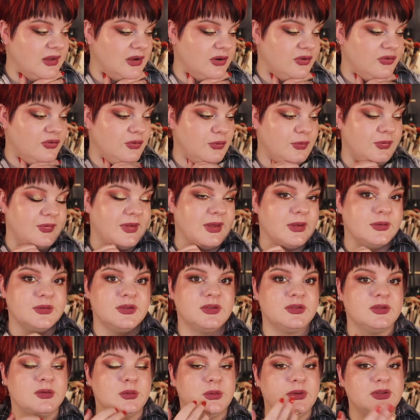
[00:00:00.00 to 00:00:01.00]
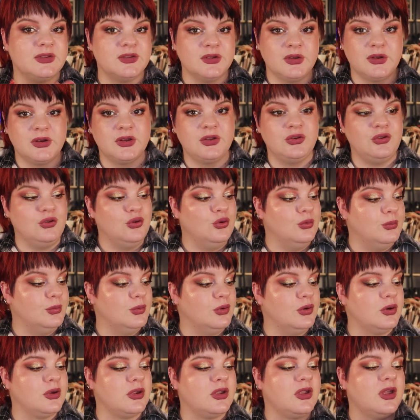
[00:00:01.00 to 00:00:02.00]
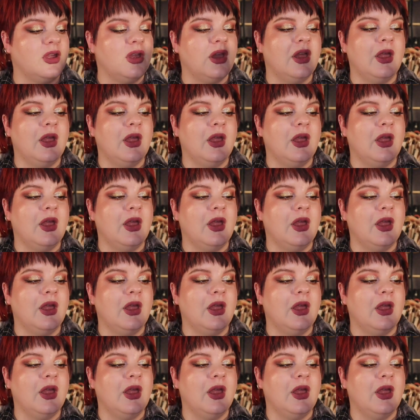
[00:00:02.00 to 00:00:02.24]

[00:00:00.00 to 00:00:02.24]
year 2000, so it's not a new book.